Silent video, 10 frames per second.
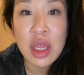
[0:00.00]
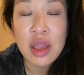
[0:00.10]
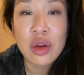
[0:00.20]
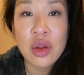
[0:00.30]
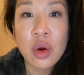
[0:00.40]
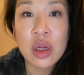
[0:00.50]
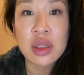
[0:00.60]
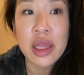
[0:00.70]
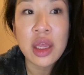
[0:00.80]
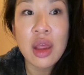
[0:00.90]
in New York,
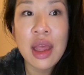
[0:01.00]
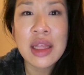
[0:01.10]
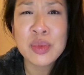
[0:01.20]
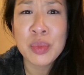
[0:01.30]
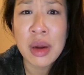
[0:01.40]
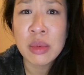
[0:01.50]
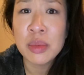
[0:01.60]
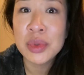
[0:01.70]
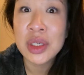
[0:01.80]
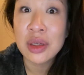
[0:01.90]
like, it's
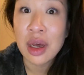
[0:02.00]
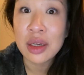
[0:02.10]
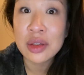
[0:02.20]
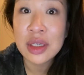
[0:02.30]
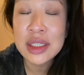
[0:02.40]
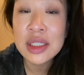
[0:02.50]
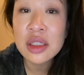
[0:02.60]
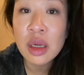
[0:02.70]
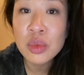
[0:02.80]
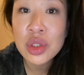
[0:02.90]
probably not a good idea to
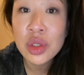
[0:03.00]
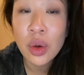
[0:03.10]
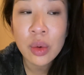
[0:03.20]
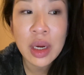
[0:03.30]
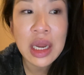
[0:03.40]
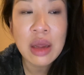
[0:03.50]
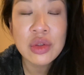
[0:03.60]
come to New York right now.